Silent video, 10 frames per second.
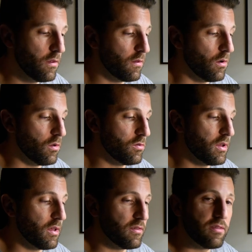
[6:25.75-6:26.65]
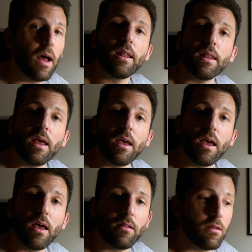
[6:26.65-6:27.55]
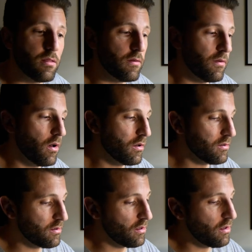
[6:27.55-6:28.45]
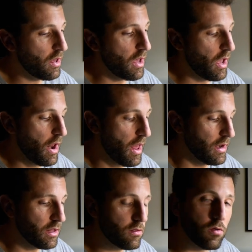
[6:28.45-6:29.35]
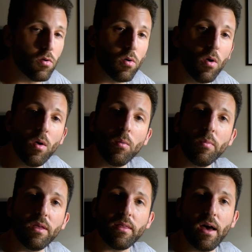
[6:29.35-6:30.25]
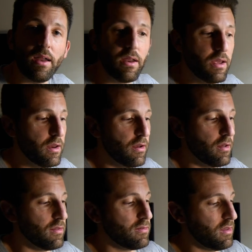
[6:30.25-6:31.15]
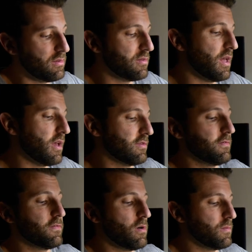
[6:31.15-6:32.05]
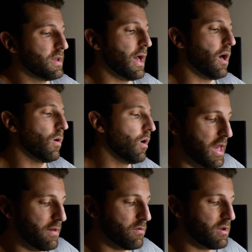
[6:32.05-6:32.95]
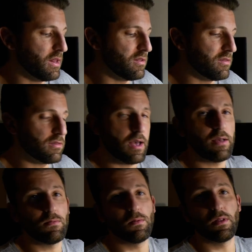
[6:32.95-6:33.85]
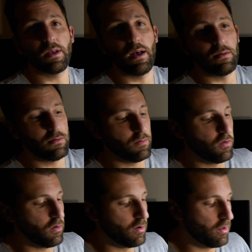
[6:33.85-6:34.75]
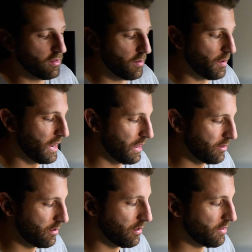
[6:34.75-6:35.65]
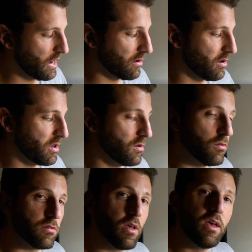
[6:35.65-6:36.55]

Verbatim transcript: So today is Sunday, 18th of August, and I need to be done in 6 days from now. And I already discussed with the customer the palette that I'm gonna use.